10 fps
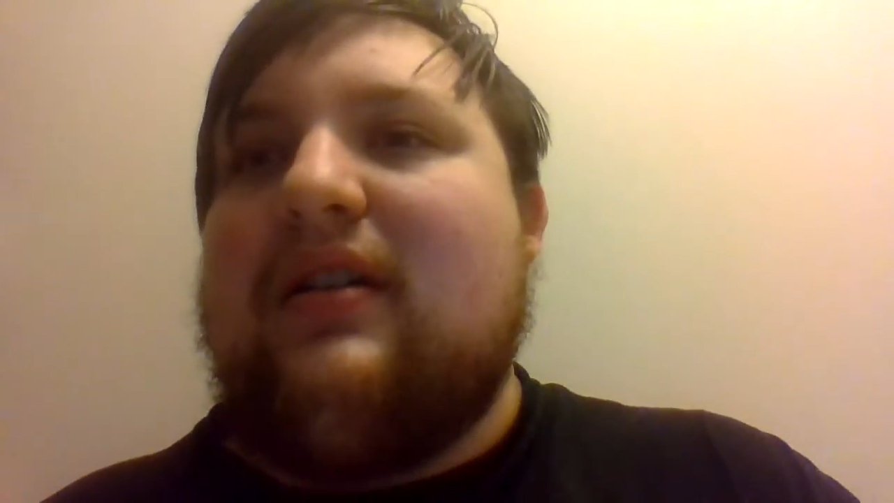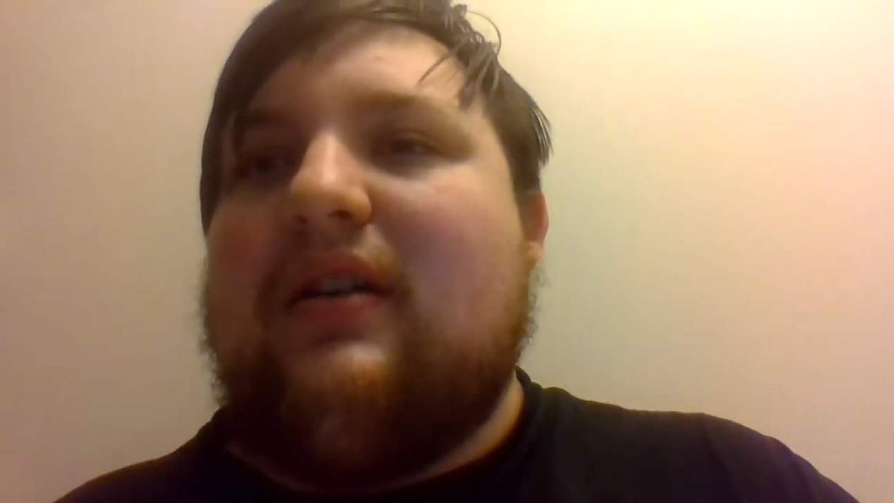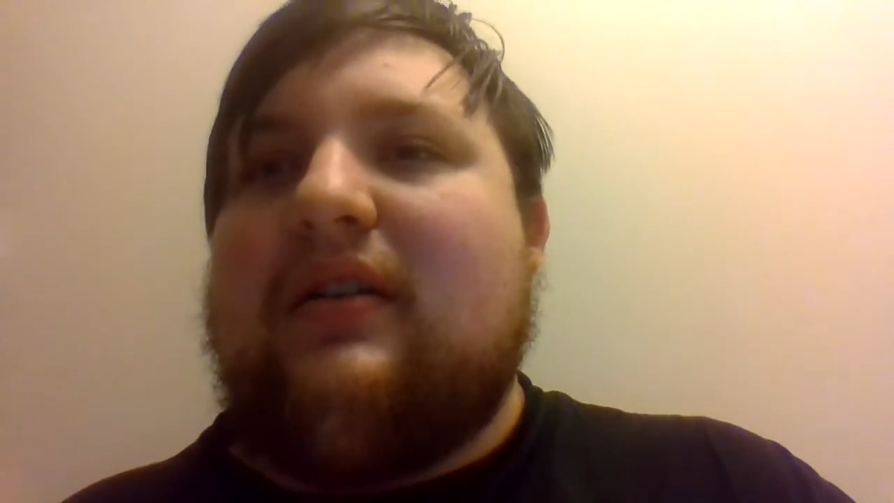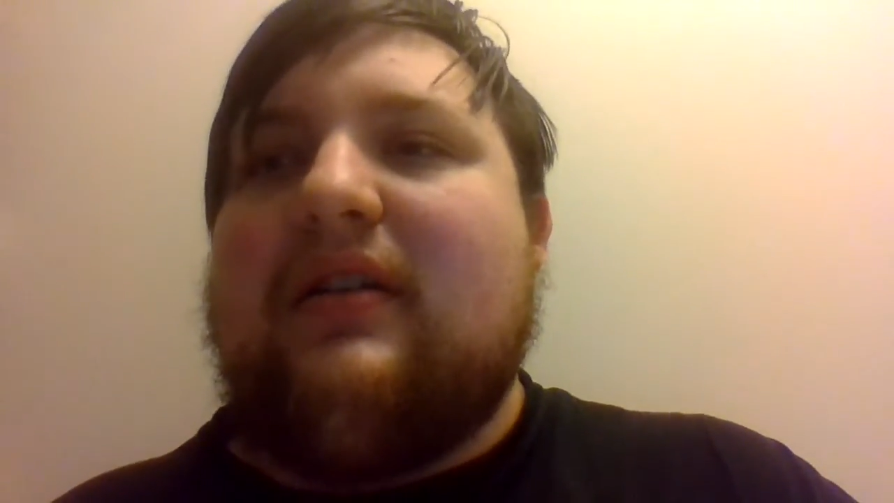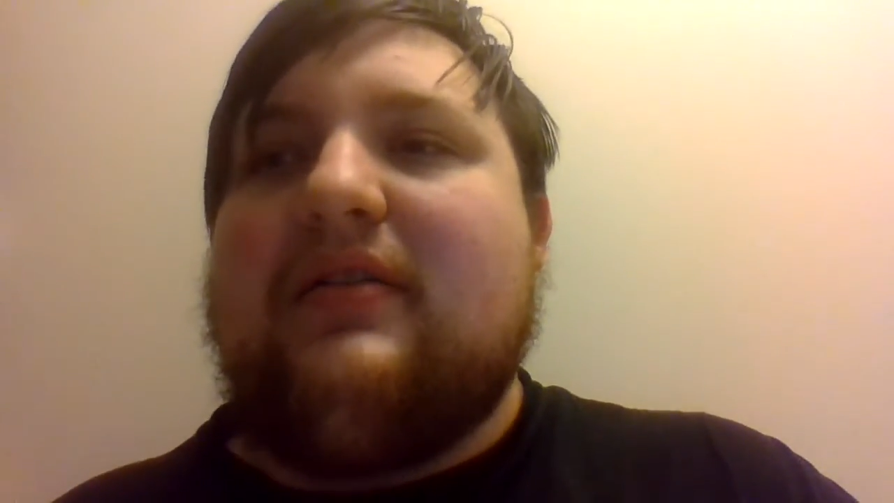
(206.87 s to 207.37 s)

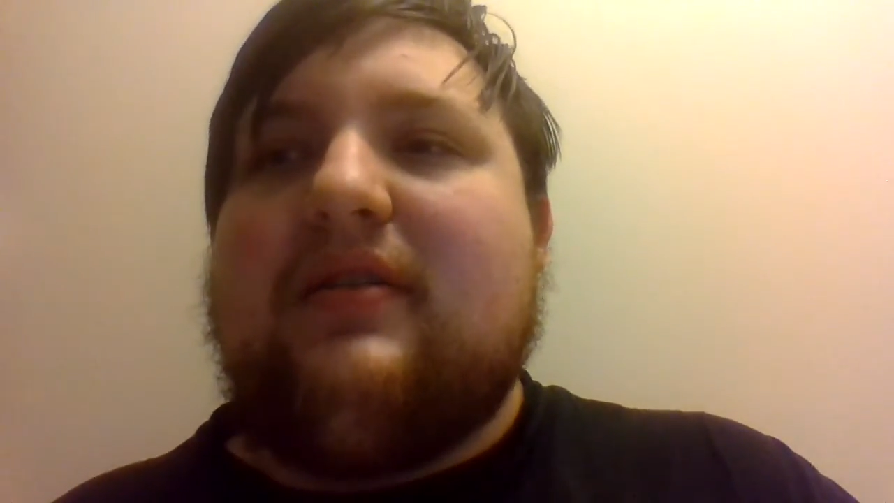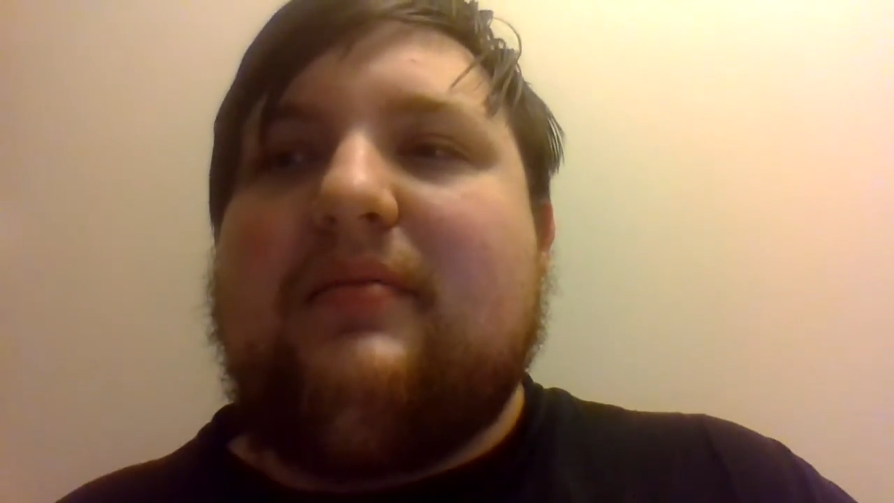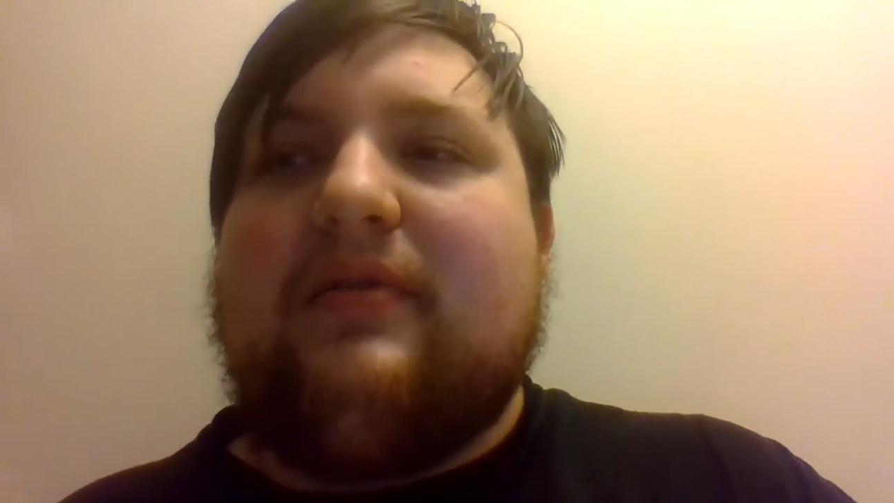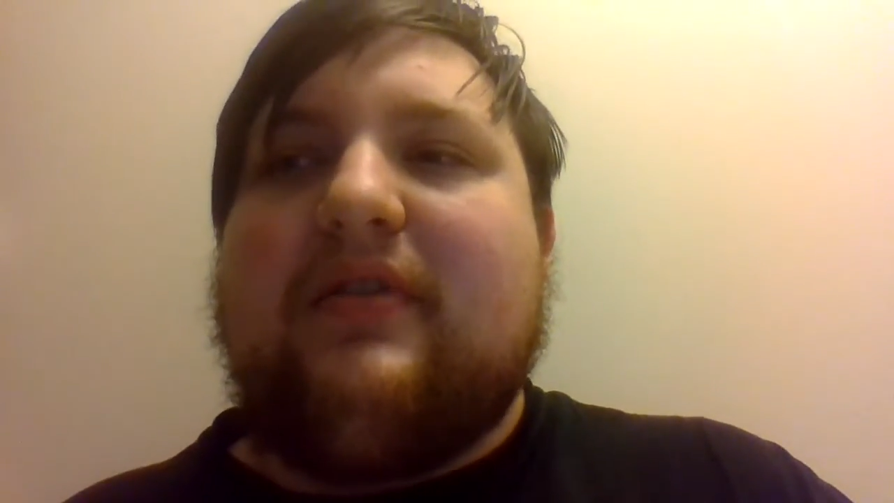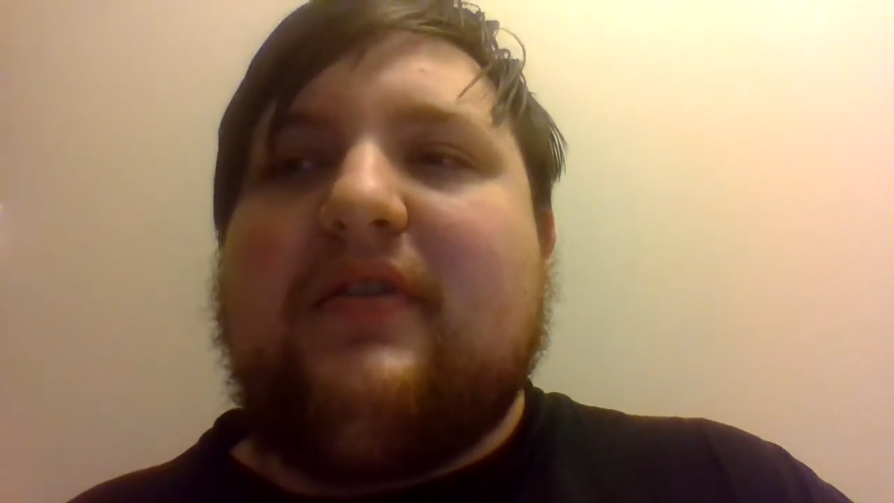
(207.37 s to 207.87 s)
in history
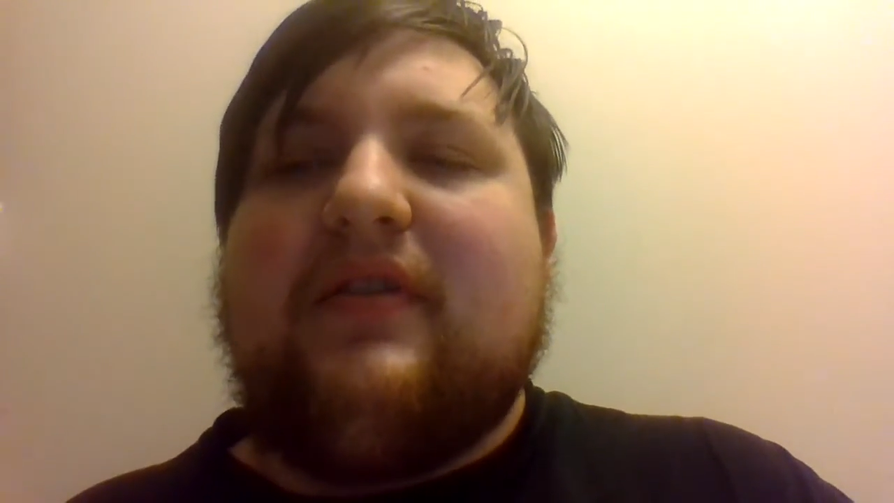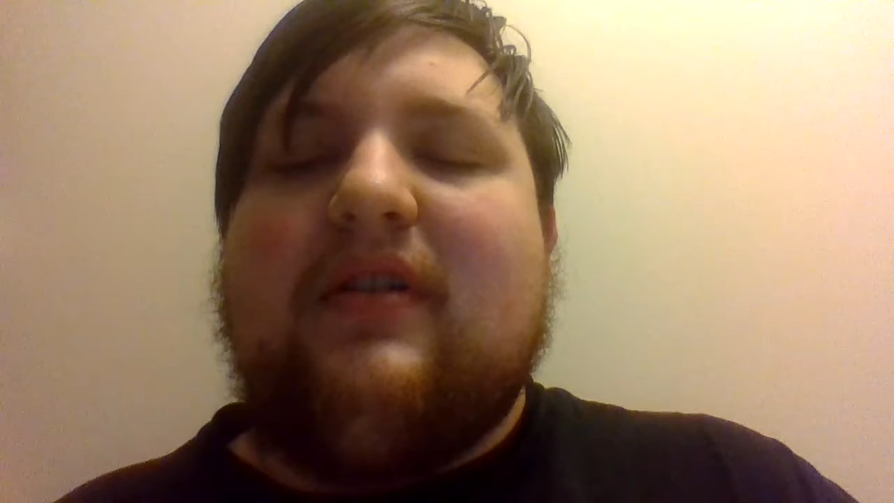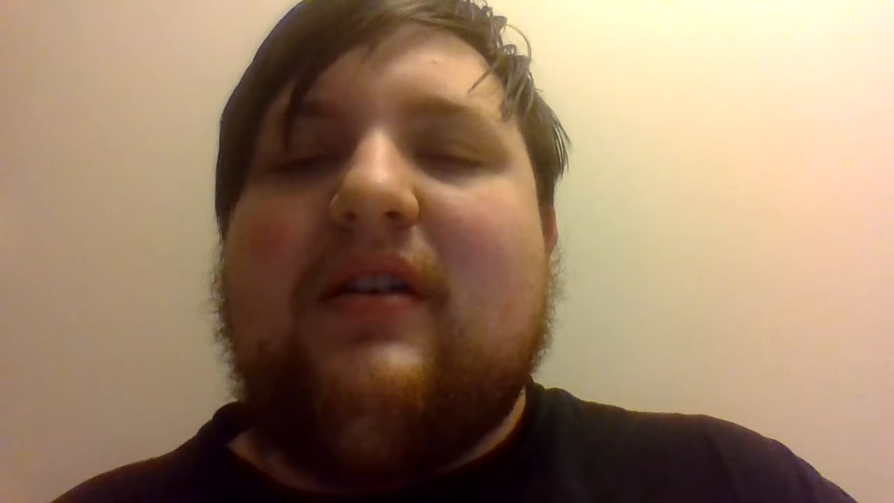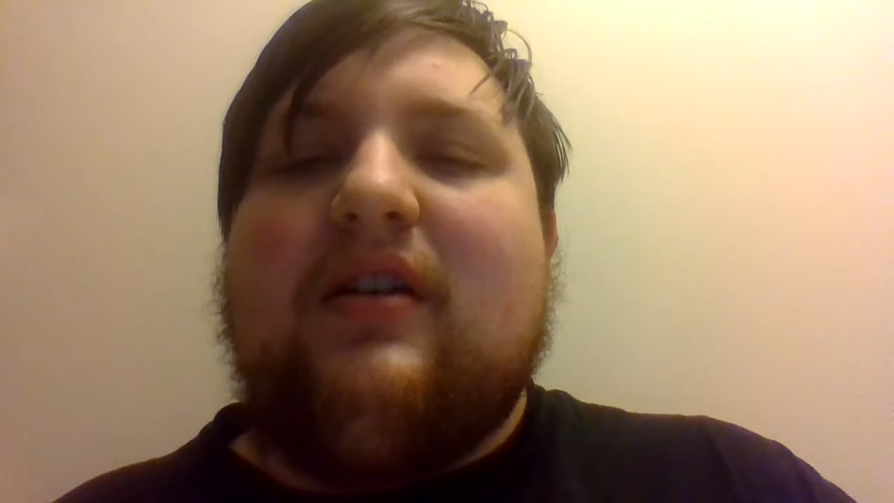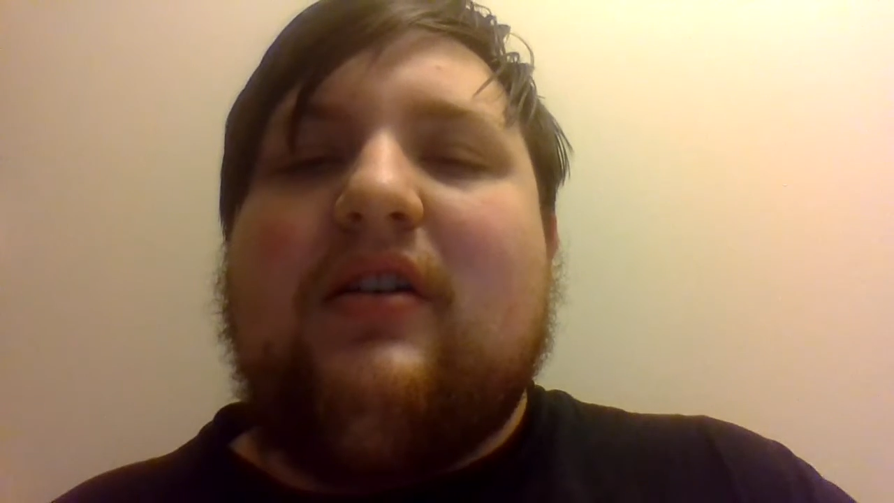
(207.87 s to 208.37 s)
books,
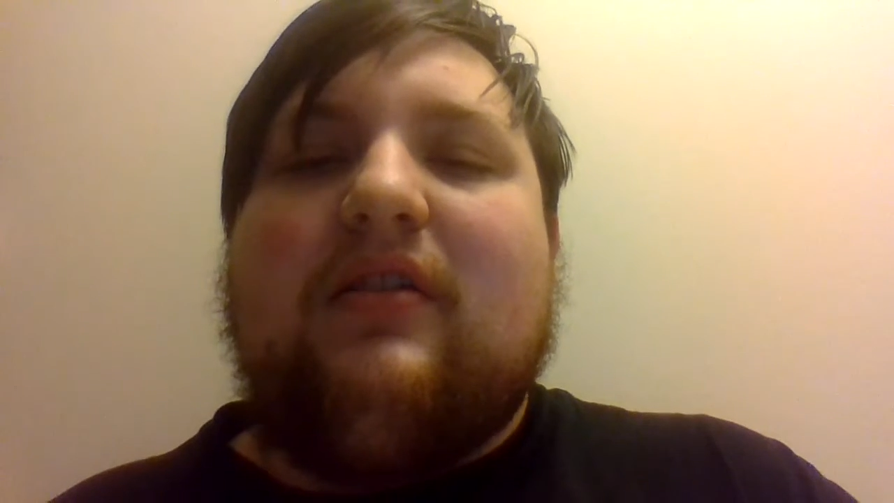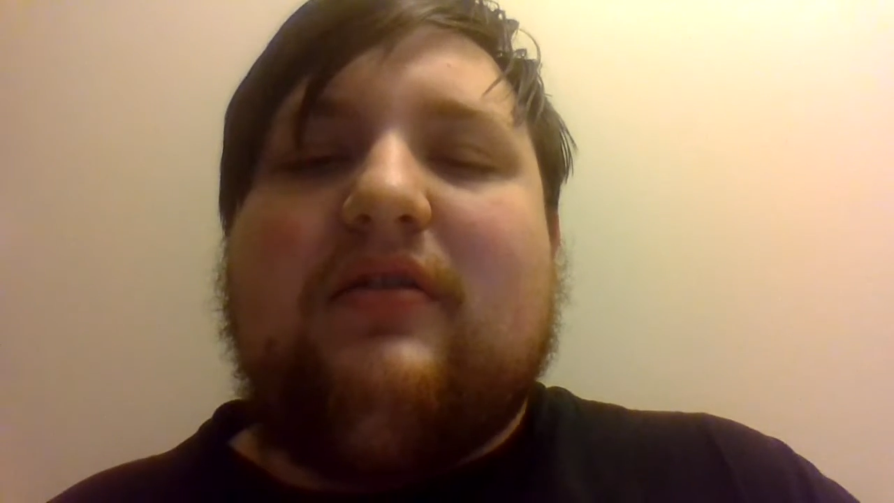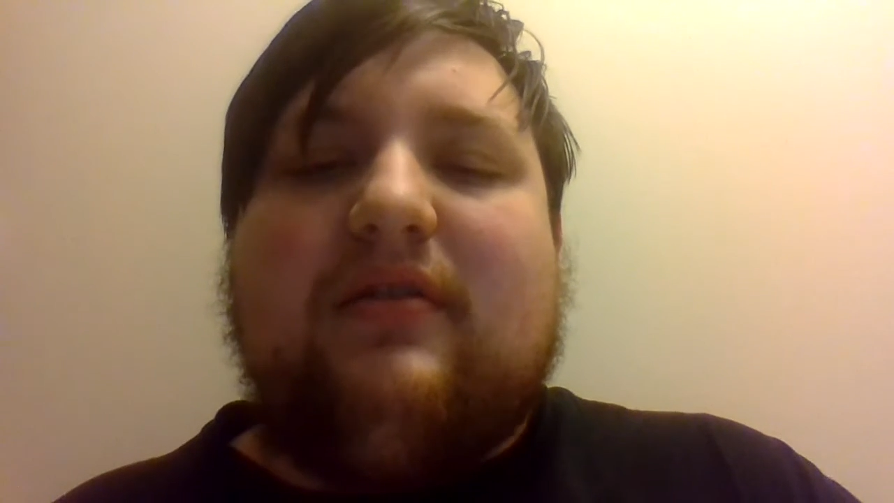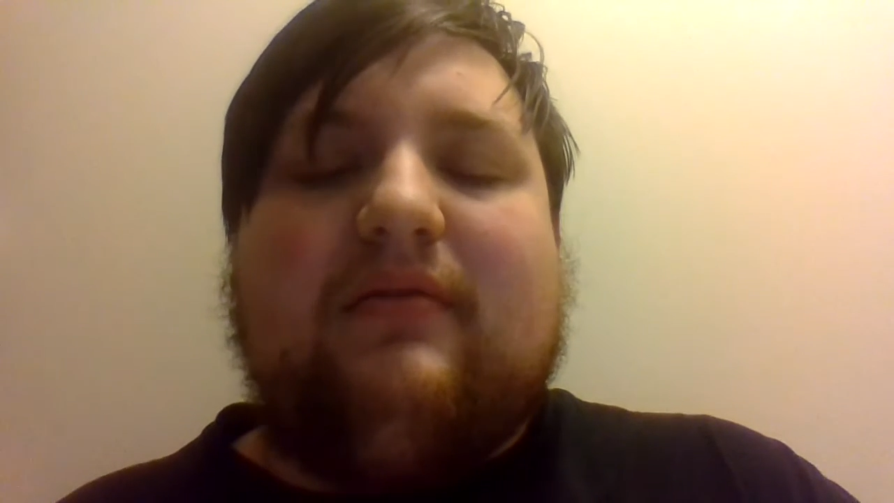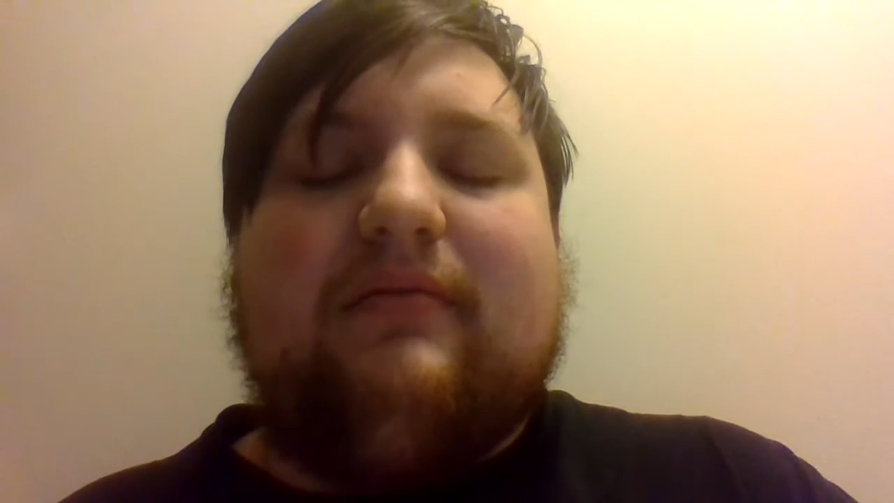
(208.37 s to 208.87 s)

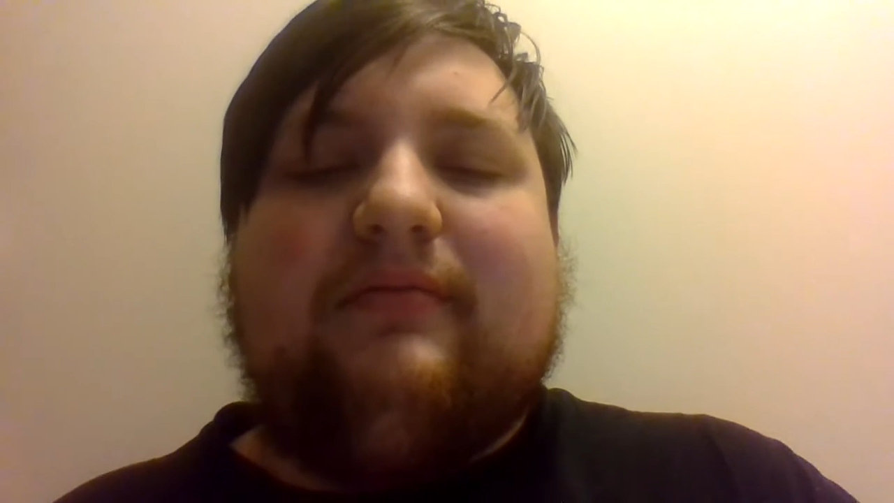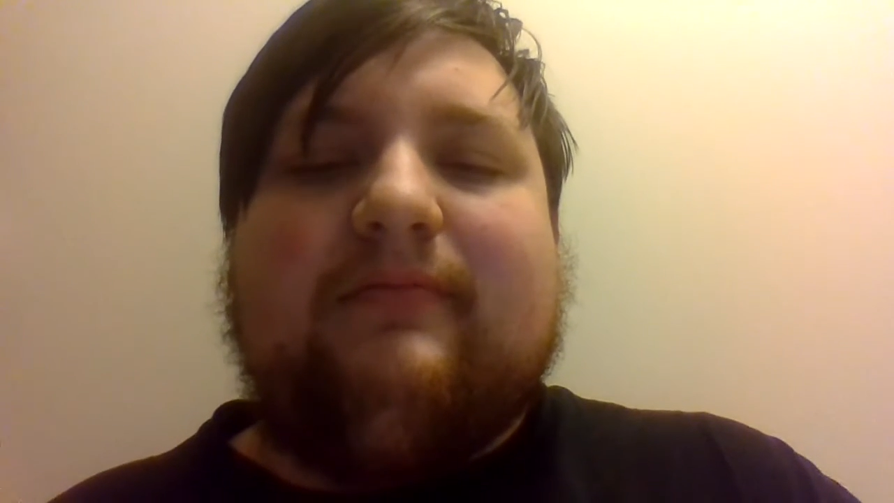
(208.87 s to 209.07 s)
do?